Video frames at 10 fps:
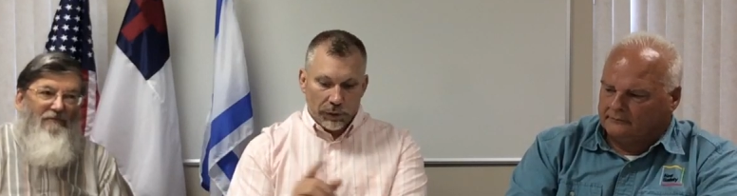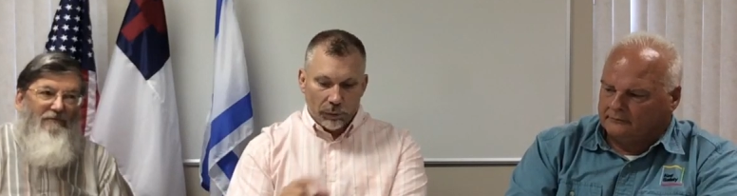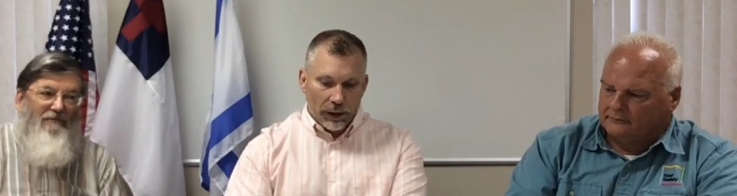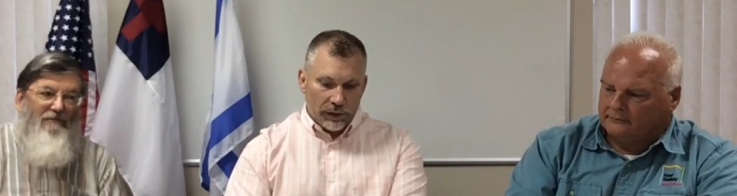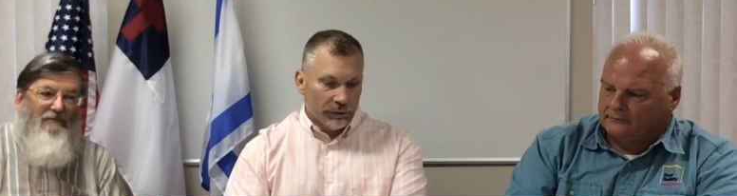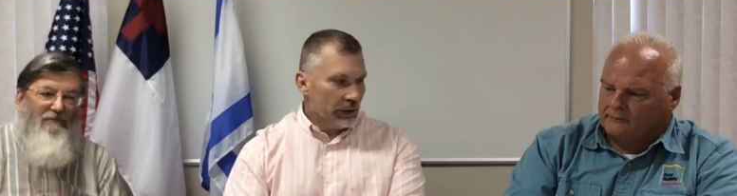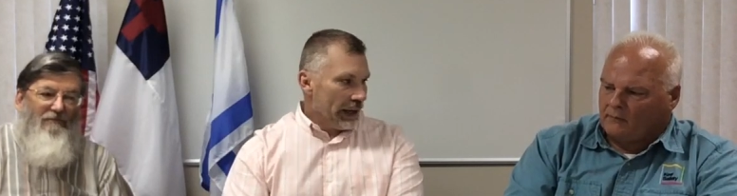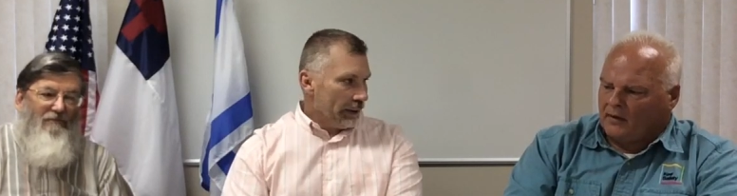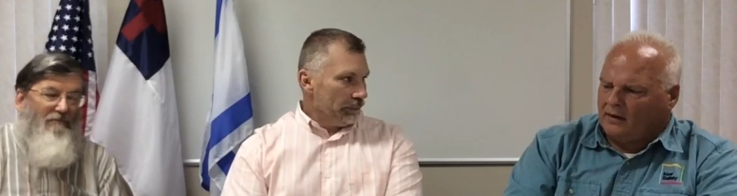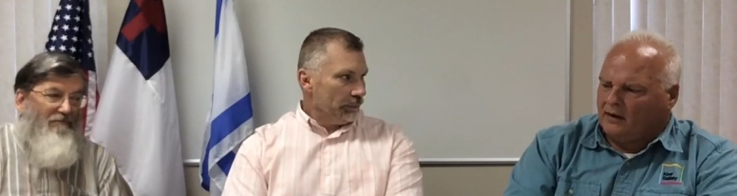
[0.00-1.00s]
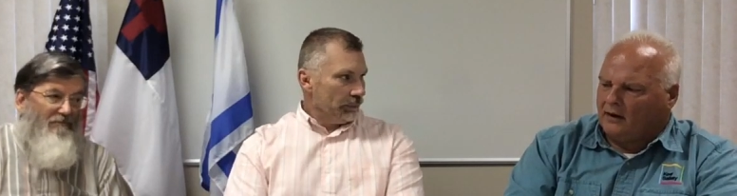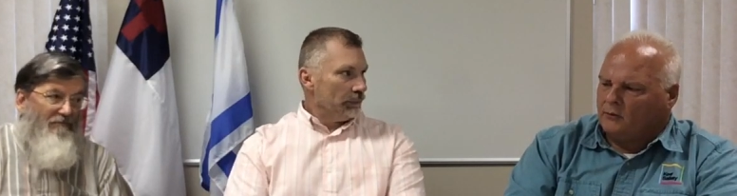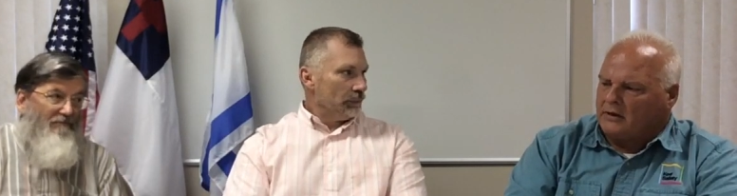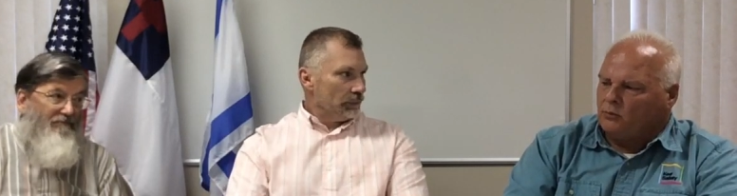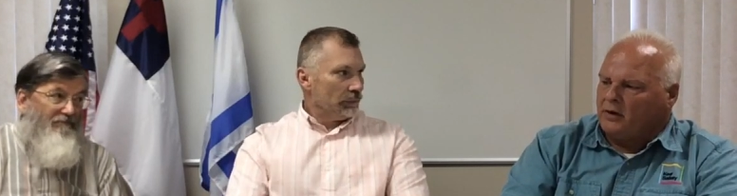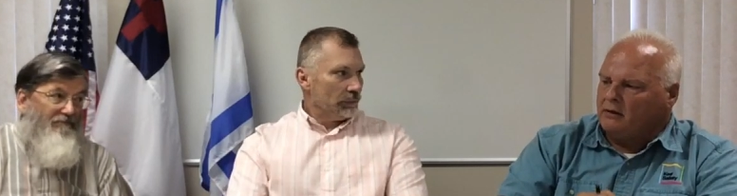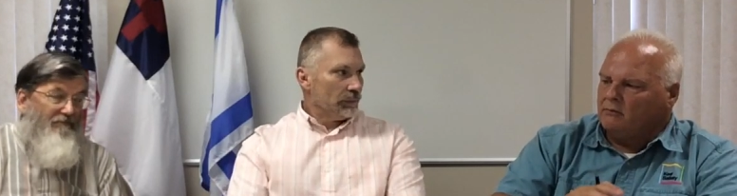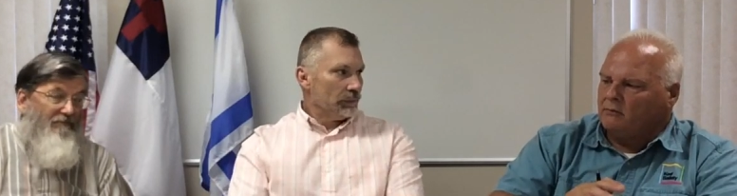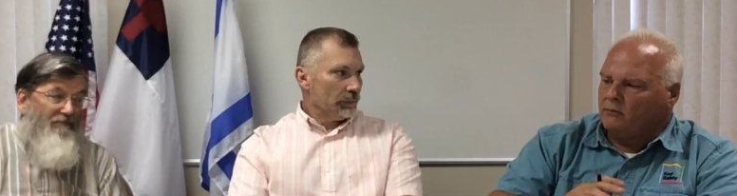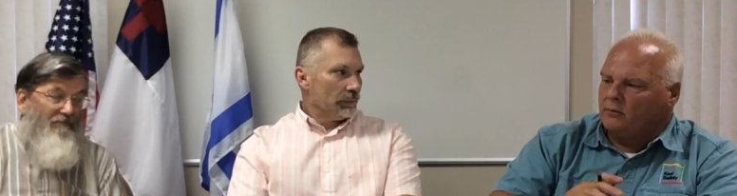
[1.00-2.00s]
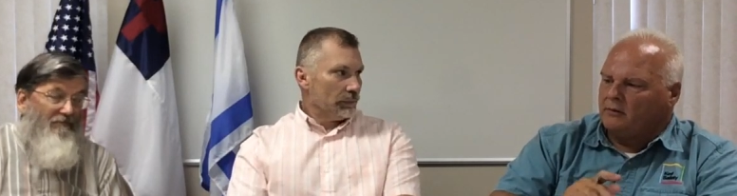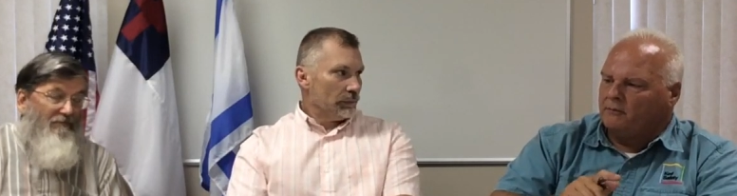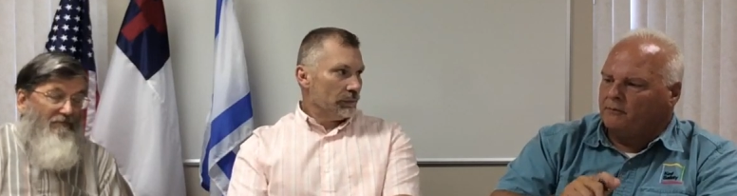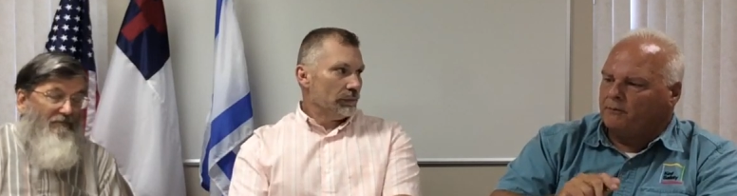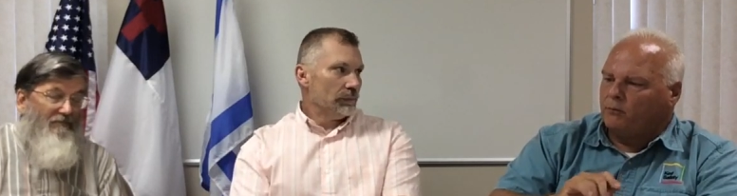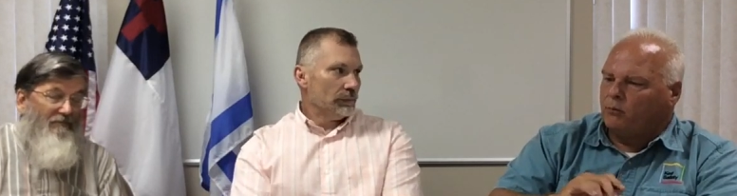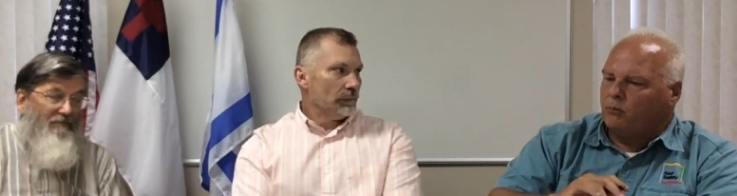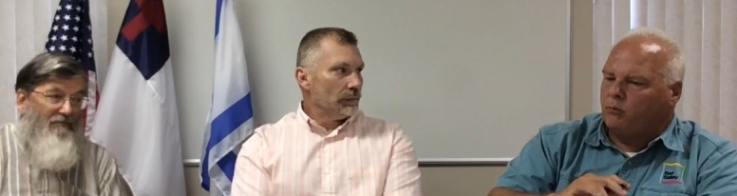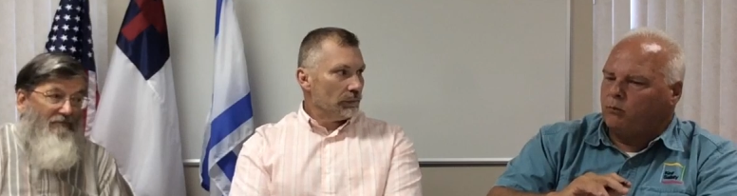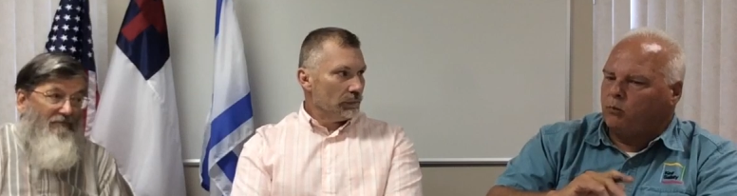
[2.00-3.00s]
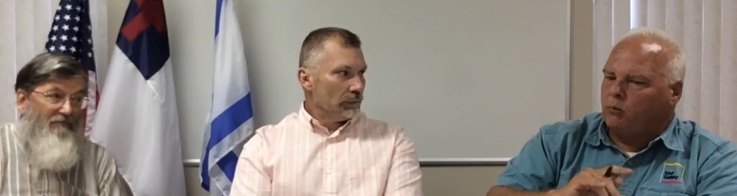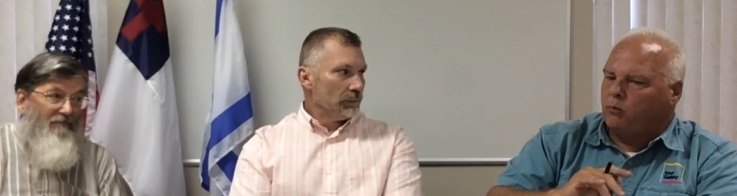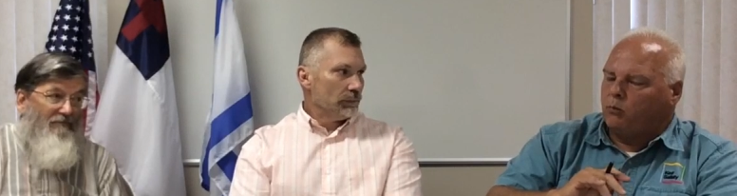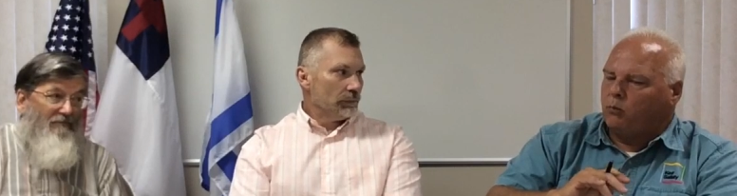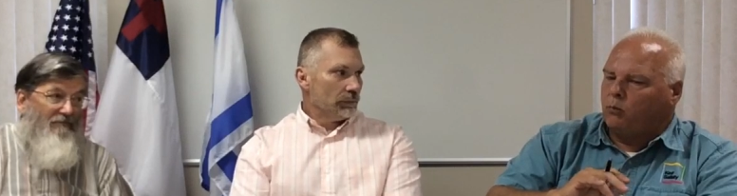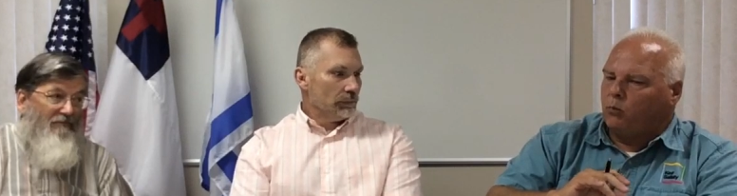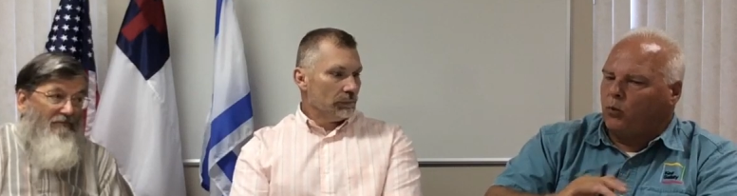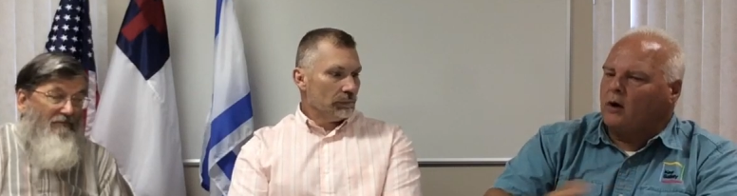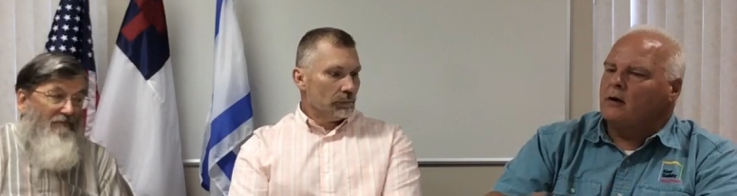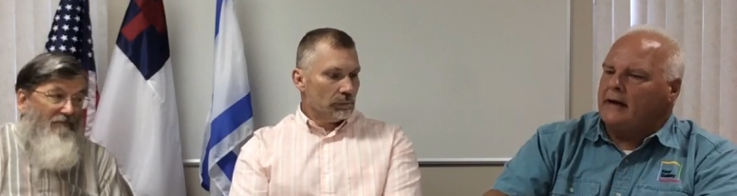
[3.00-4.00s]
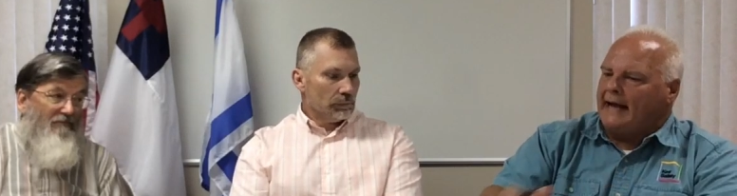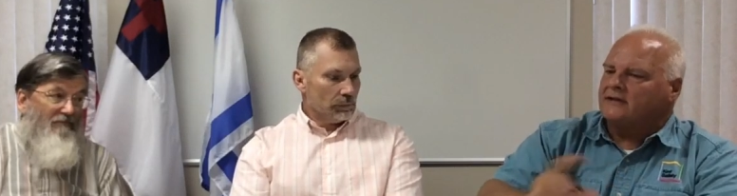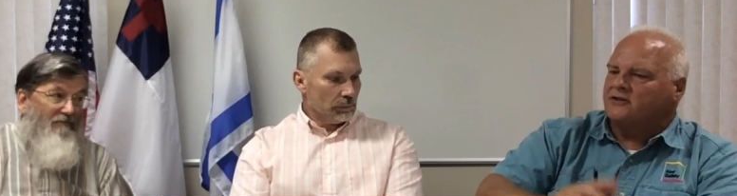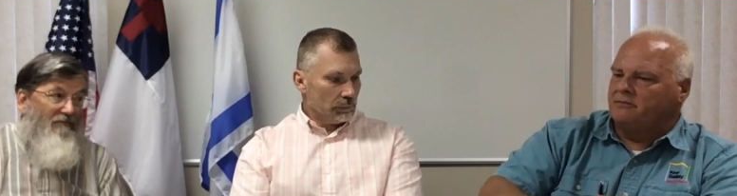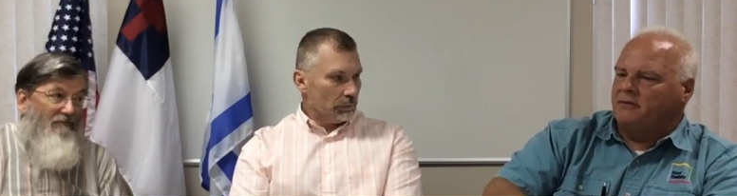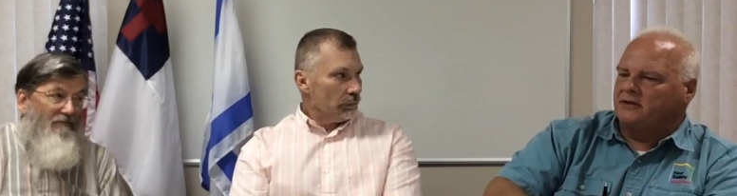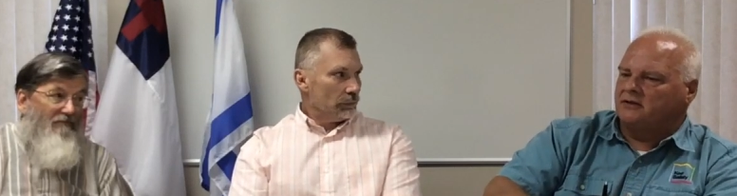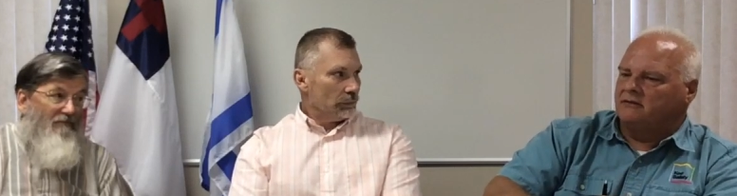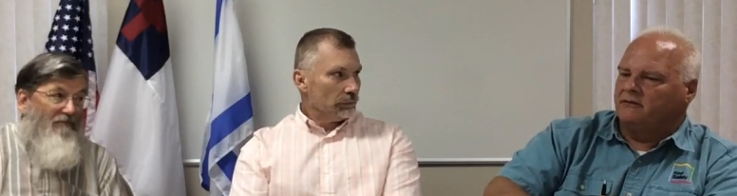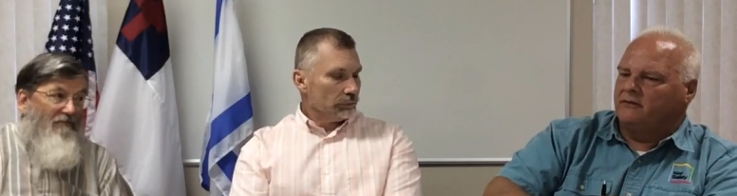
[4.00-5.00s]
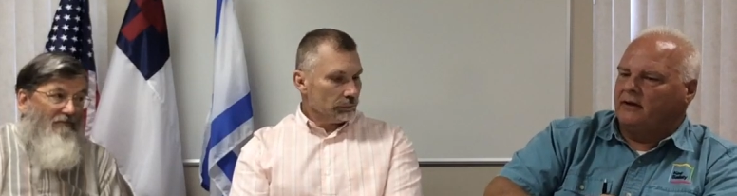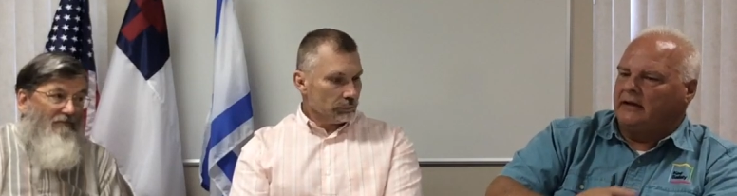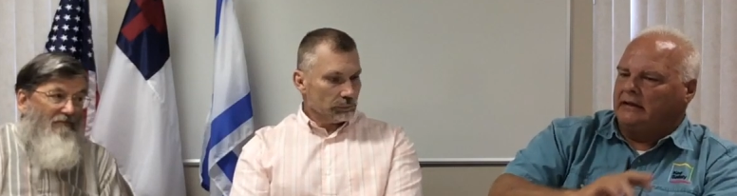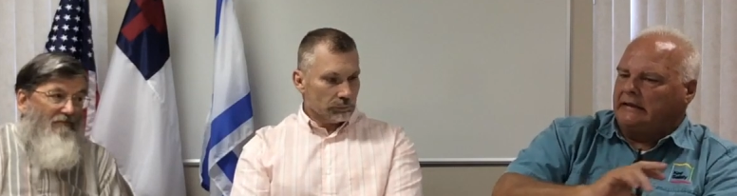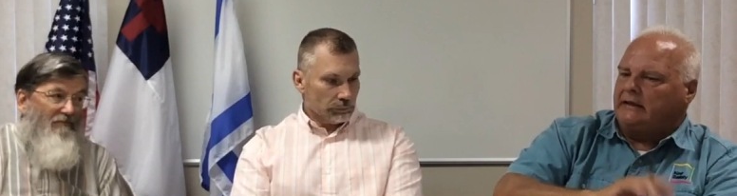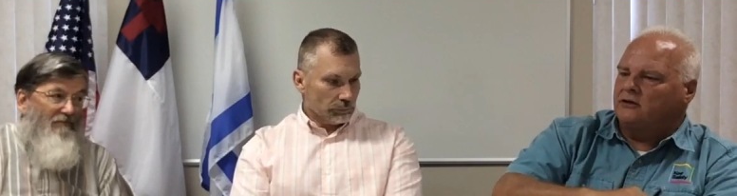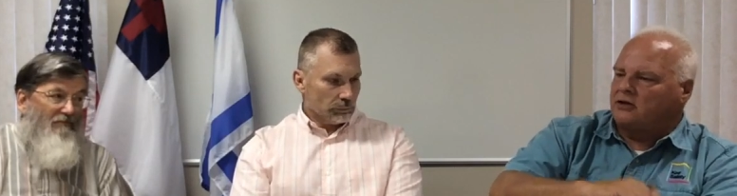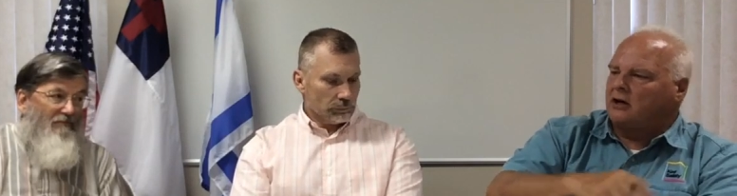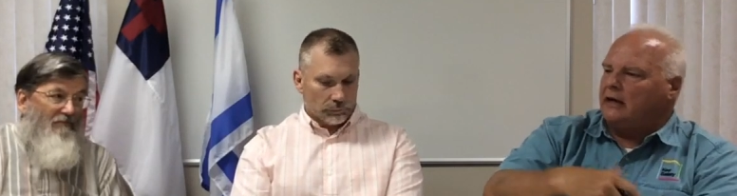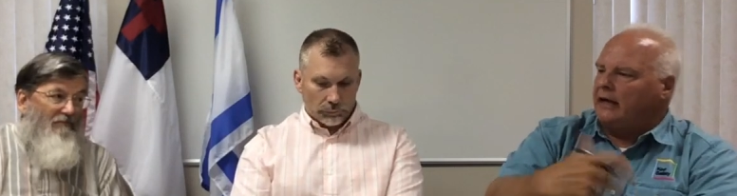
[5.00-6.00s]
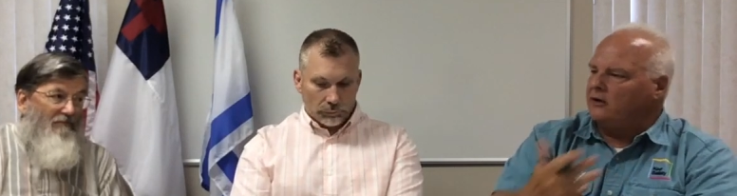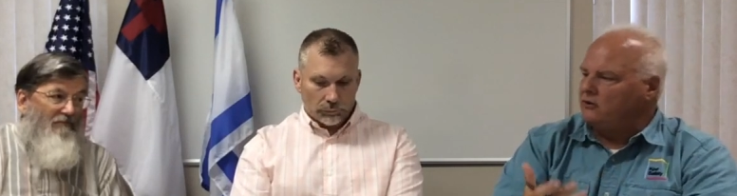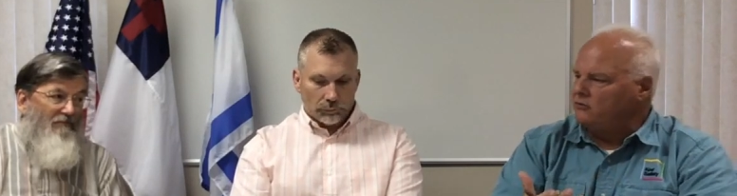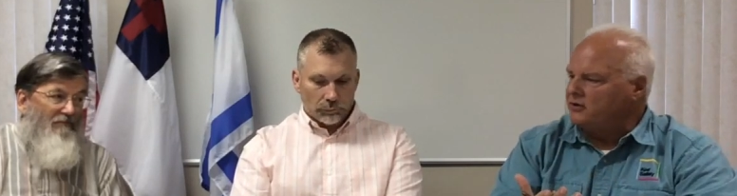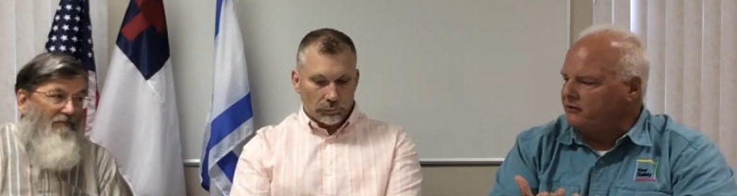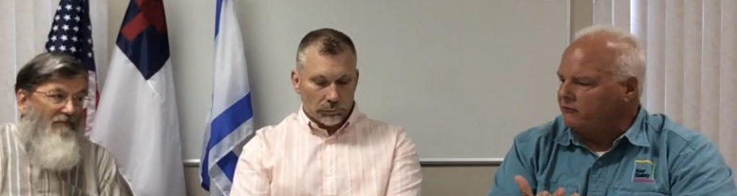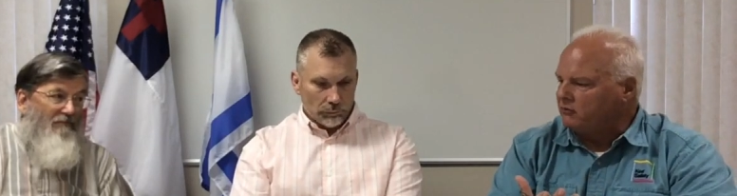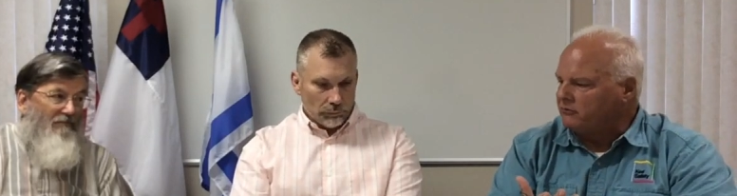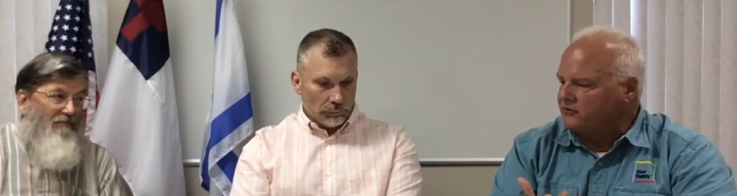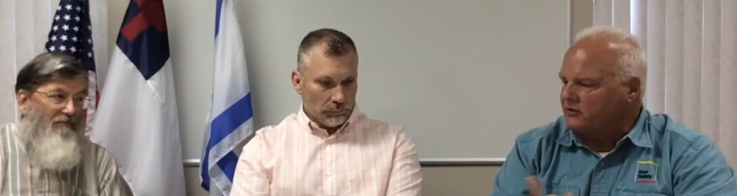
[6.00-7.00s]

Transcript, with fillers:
Speaker 1: be ready for that. Yeah, when, when, when
Speaker 2: we're not submissive and leaders are not using a form of